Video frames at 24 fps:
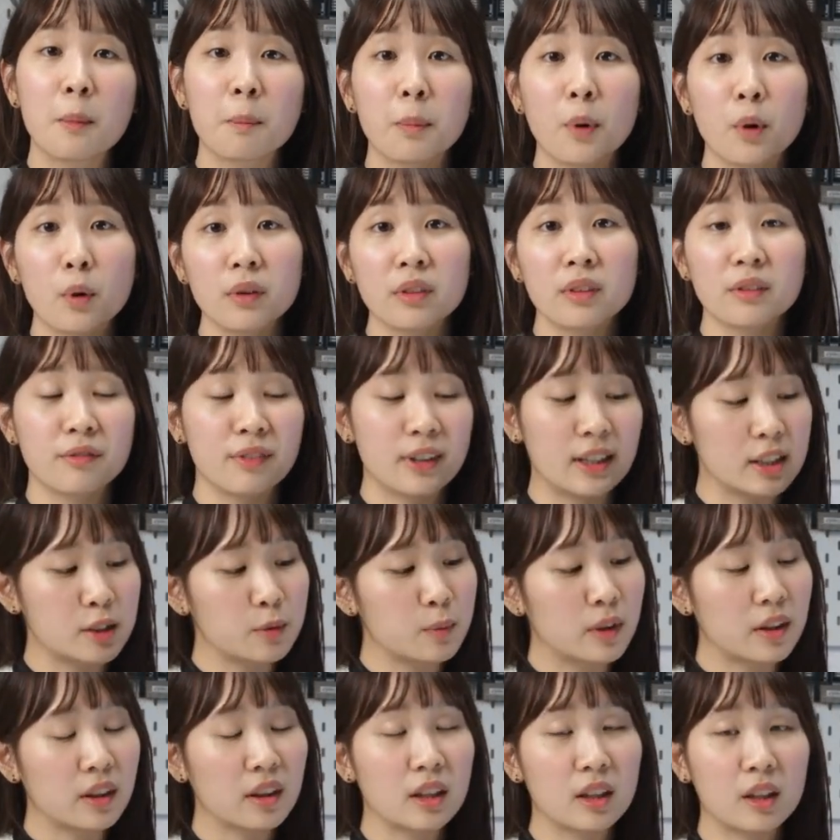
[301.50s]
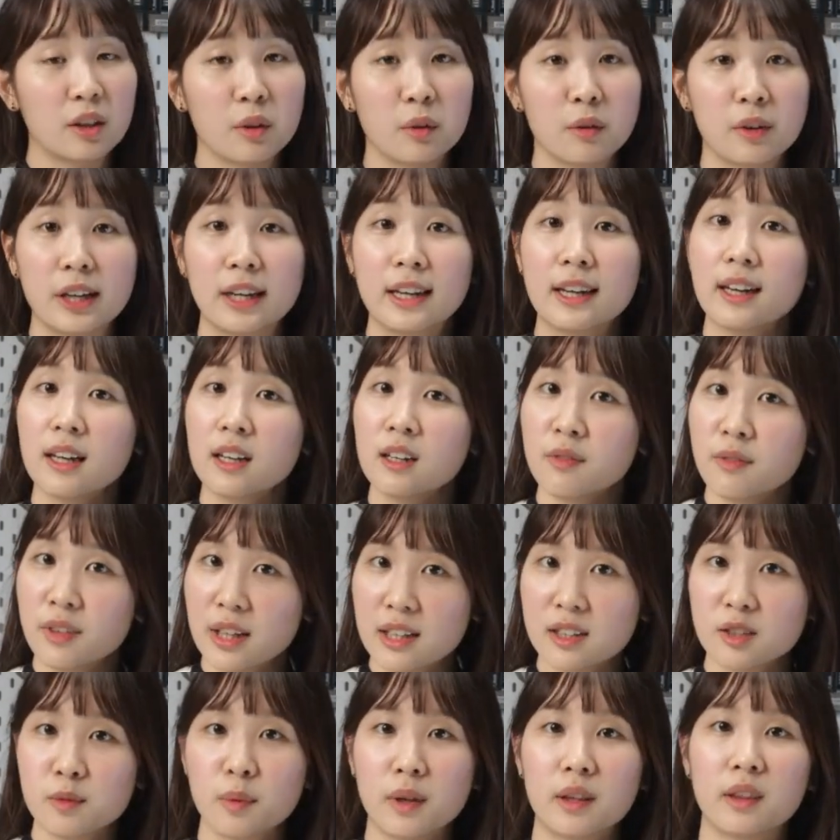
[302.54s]
Both the VS133 and the
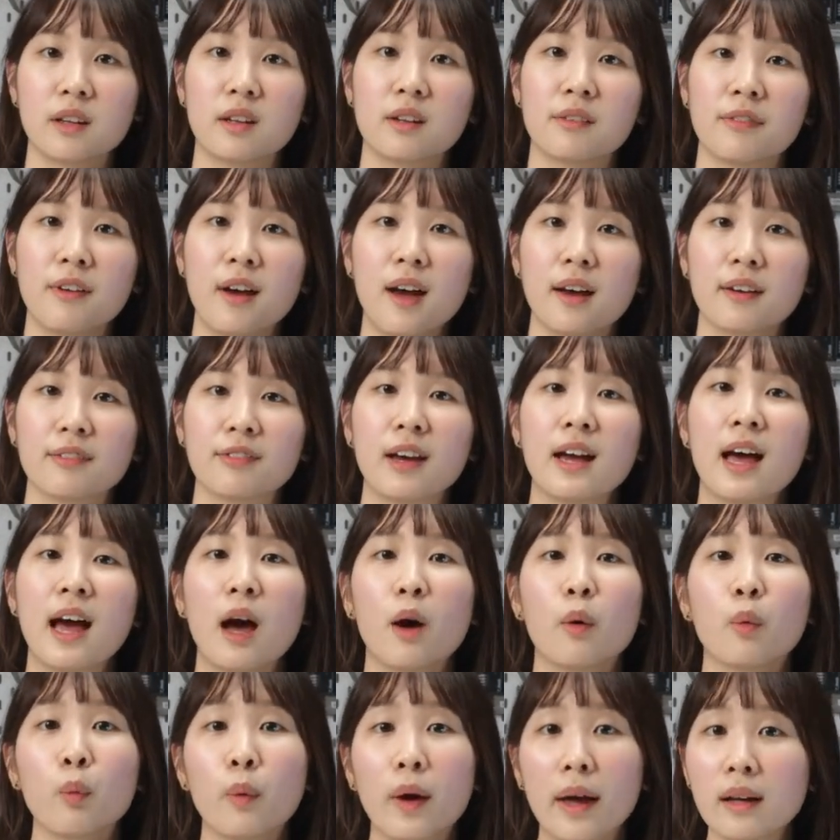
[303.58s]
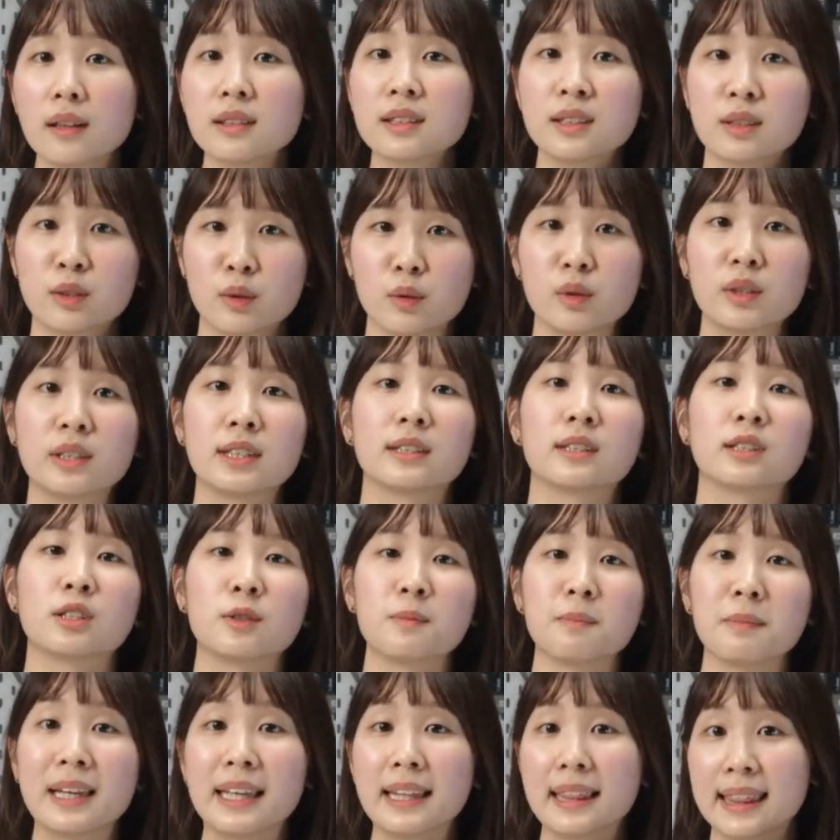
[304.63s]
VS135 are well suited to
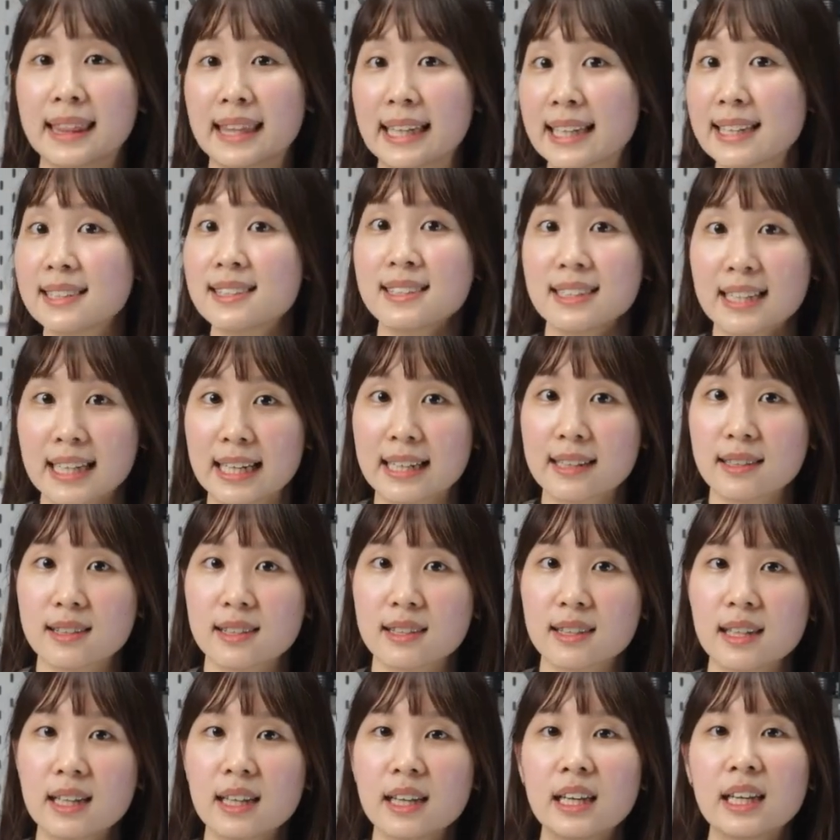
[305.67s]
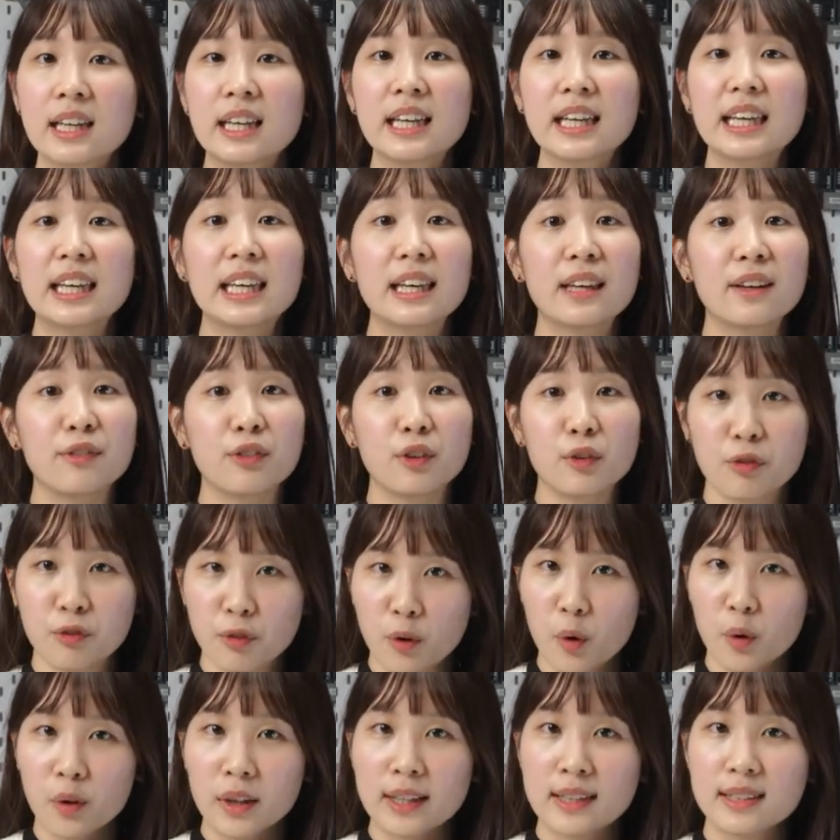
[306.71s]
meet these needs. If your
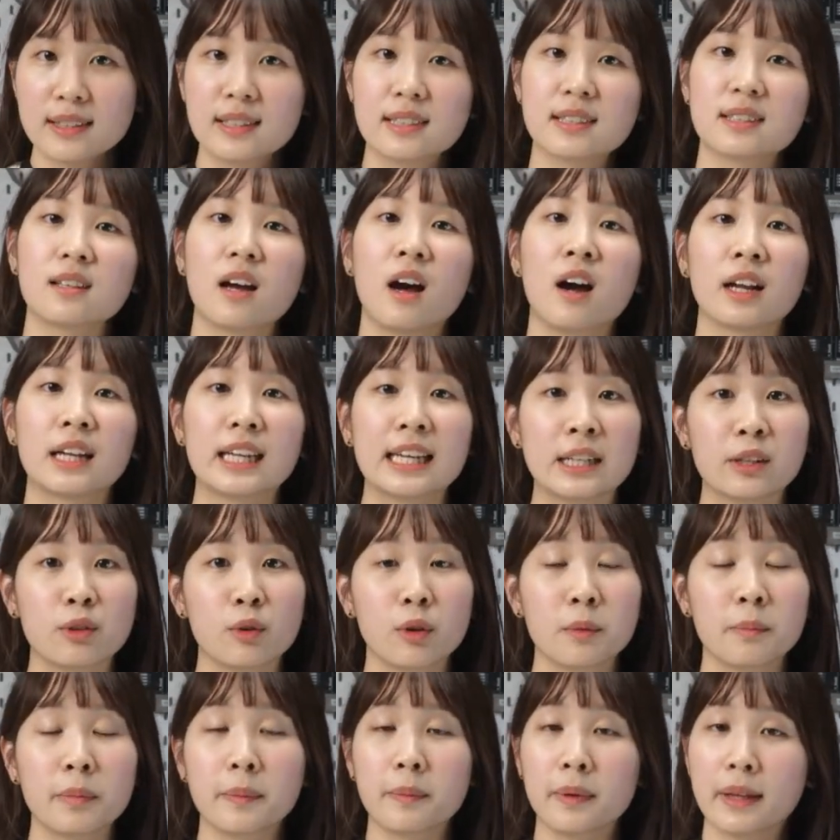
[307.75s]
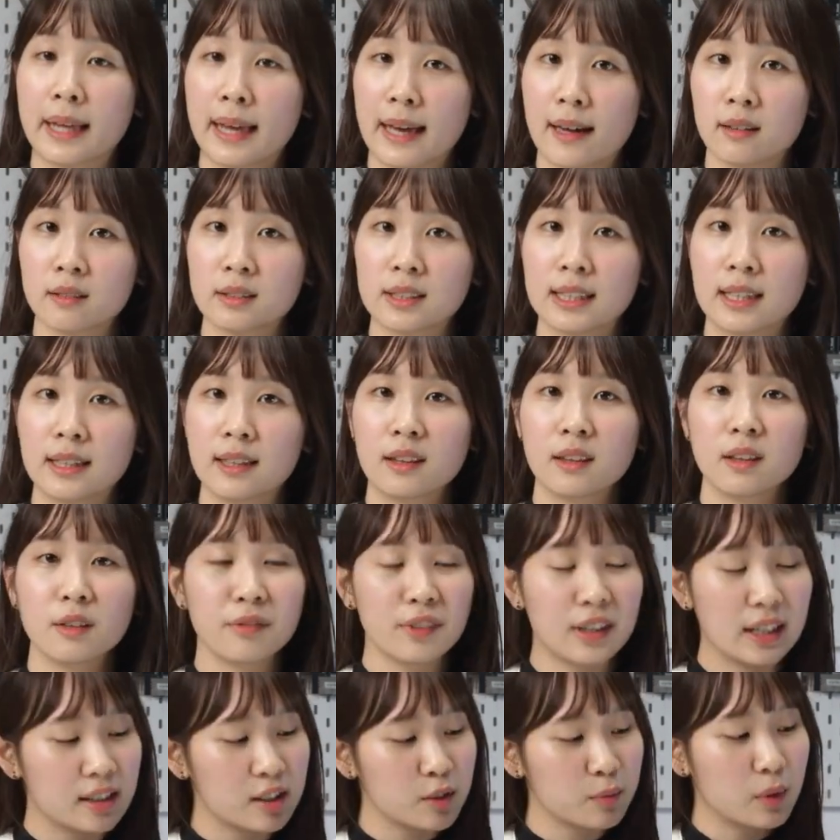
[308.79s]
focus is on indoor people counting, the
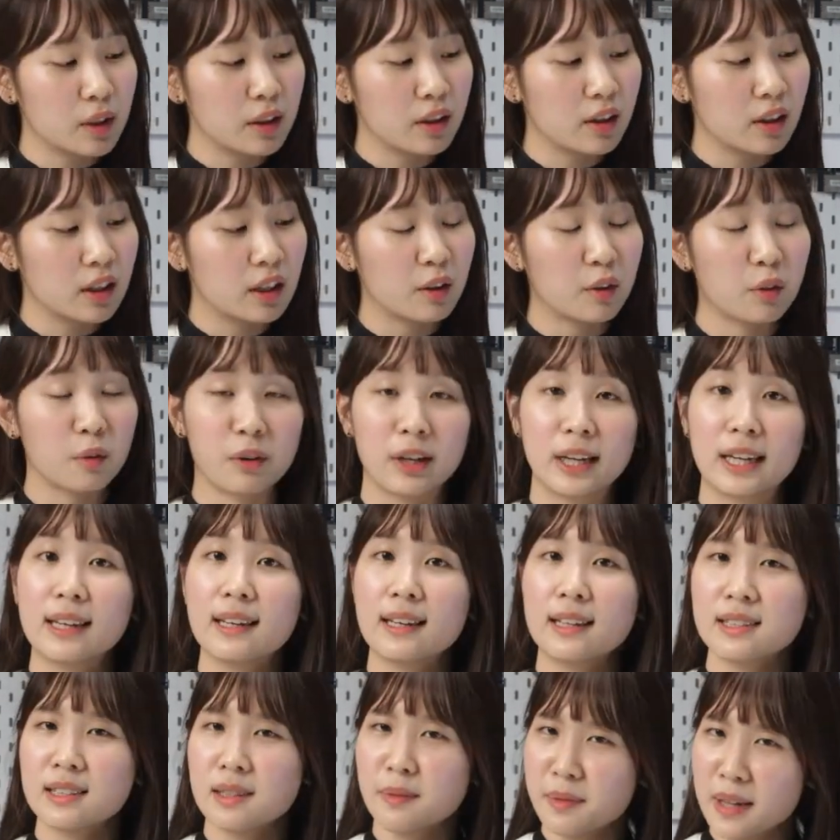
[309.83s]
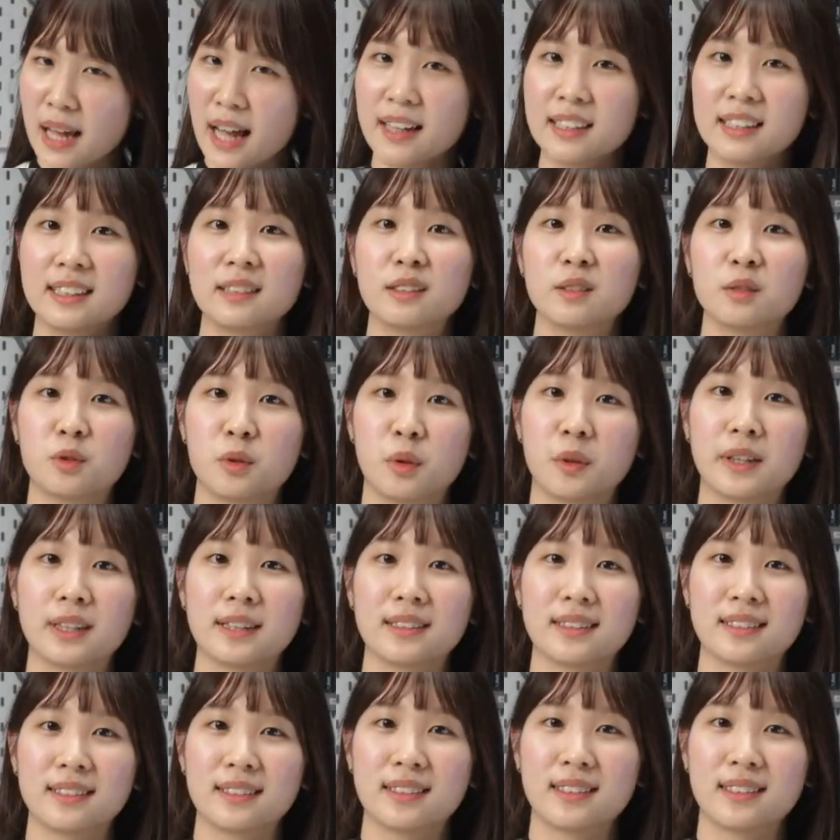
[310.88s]
VS133 is the ideal choice.